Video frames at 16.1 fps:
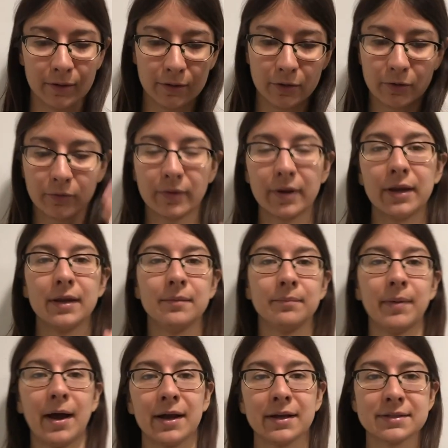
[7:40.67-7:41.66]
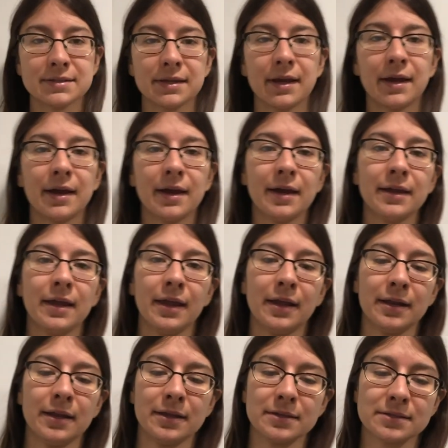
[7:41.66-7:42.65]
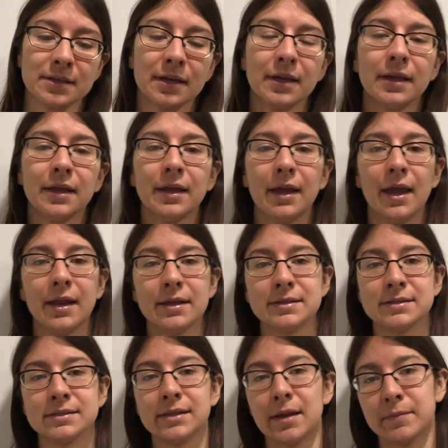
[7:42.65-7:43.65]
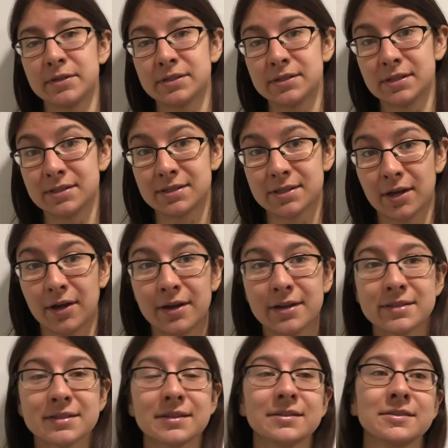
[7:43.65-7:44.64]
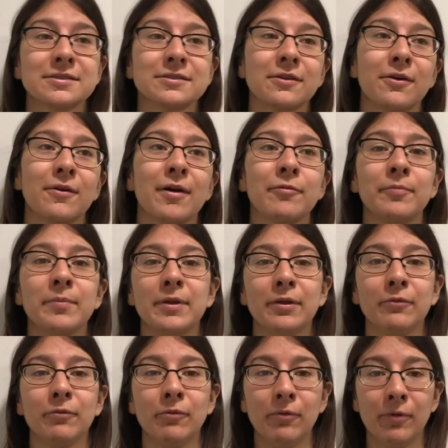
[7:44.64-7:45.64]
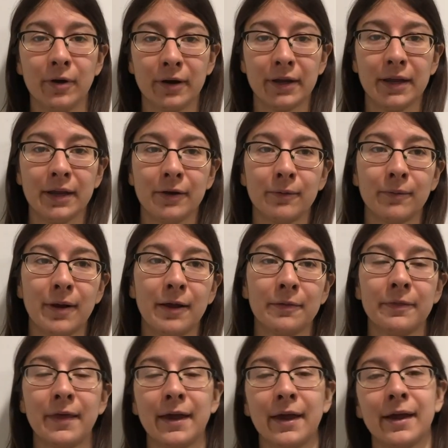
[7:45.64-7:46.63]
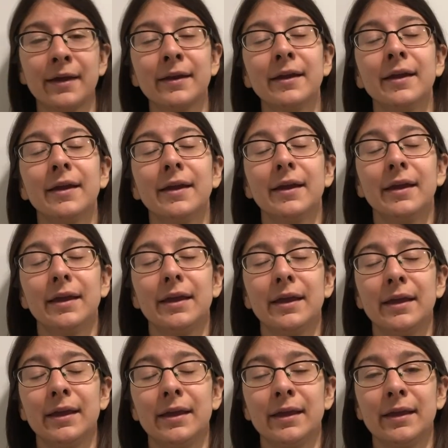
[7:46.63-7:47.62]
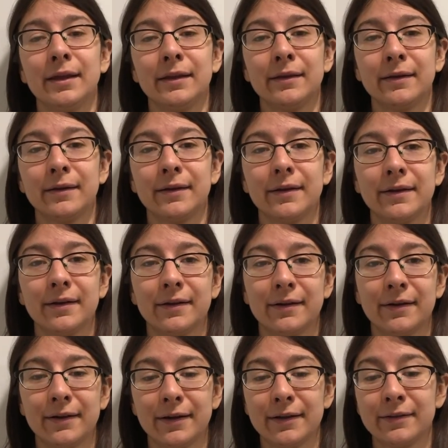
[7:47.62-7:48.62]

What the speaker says: green box guy and his nemesis Tusk. So I've been working around that, and I